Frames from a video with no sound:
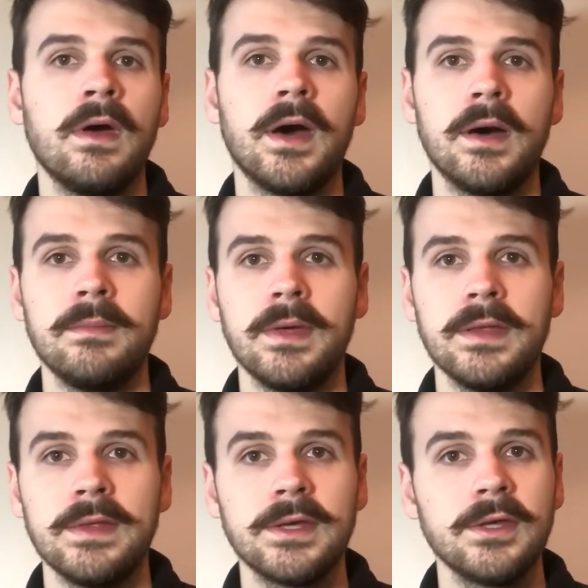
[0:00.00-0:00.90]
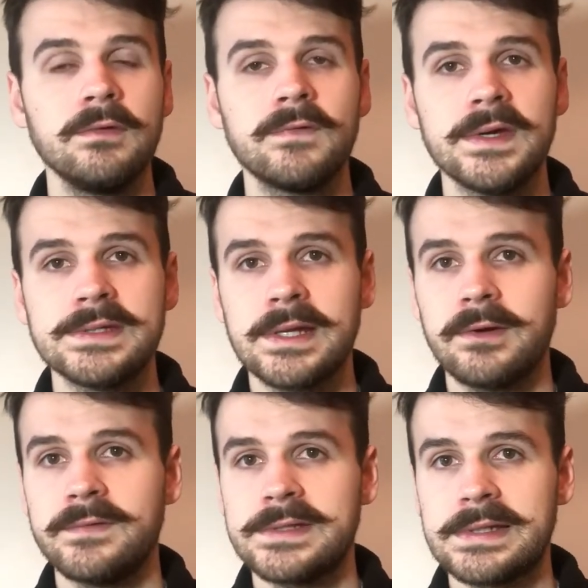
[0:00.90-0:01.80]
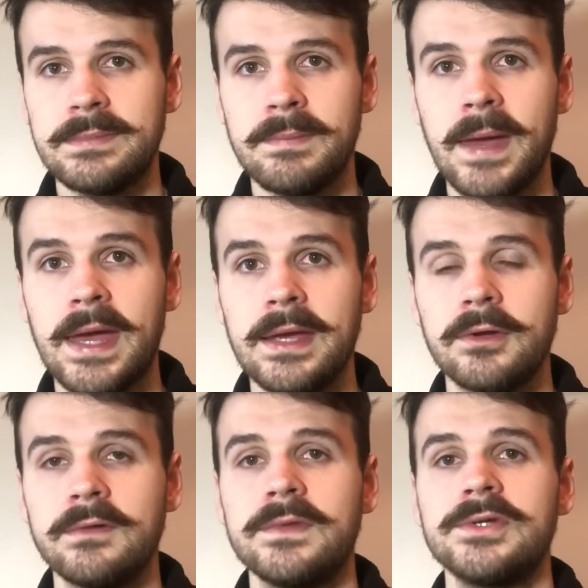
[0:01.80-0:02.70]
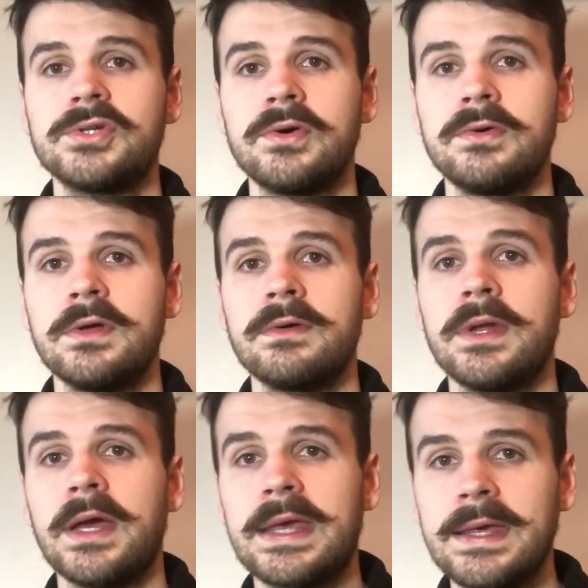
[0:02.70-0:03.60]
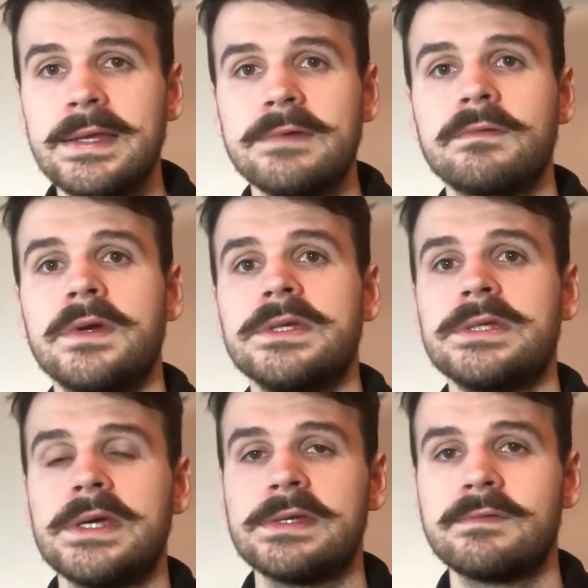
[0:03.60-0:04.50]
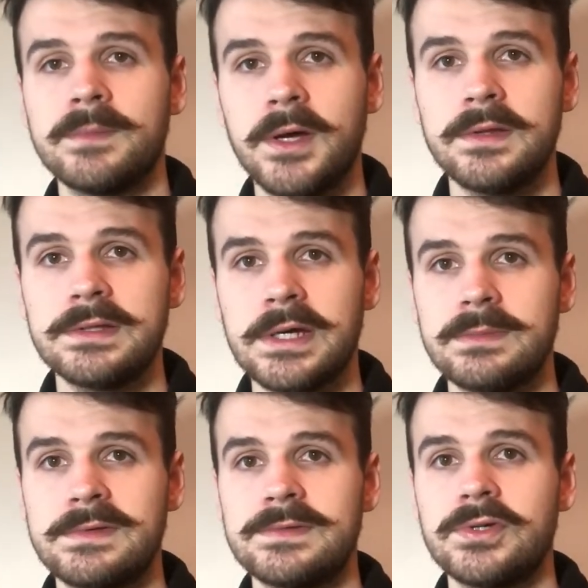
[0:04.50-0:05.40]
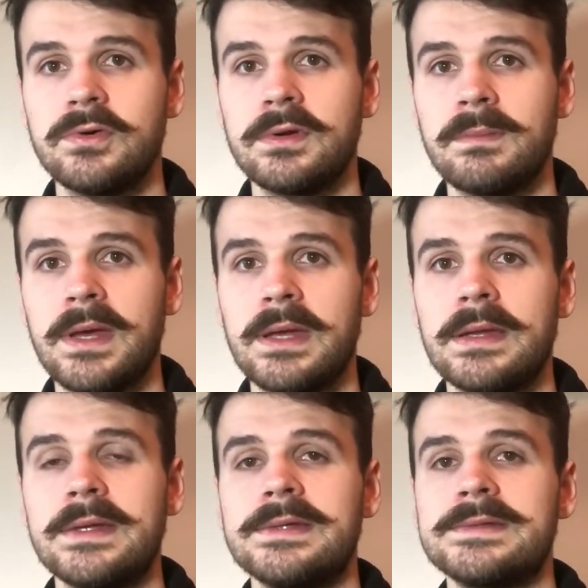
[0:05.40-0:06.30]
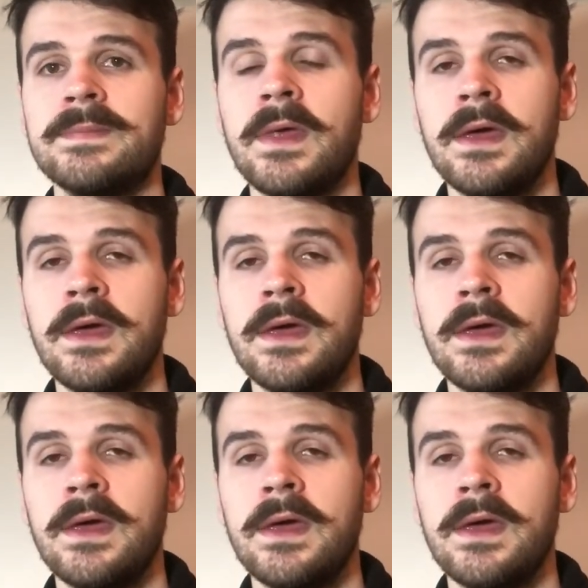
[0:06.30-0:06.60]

In the acute phase, there'll obviously be pain over the shoulder, and a key differentiator from other types of shoulder pain is